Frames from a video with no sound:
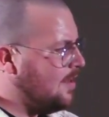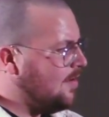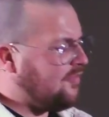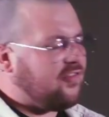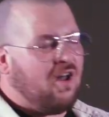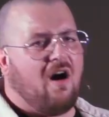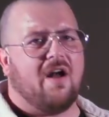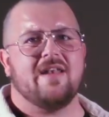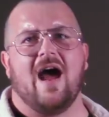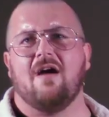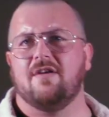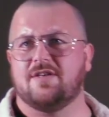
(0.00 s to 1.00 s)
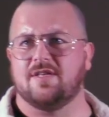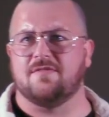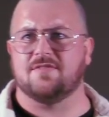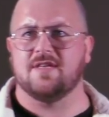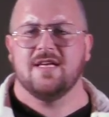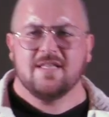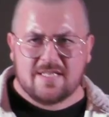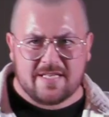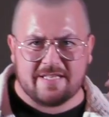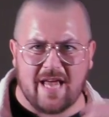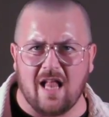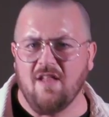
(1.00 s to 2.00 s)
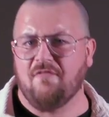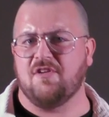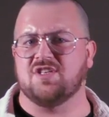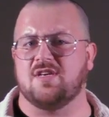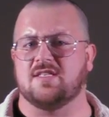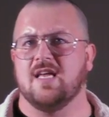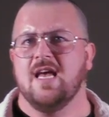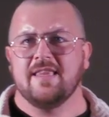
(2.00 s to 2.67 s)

flawed narratives, selfishness.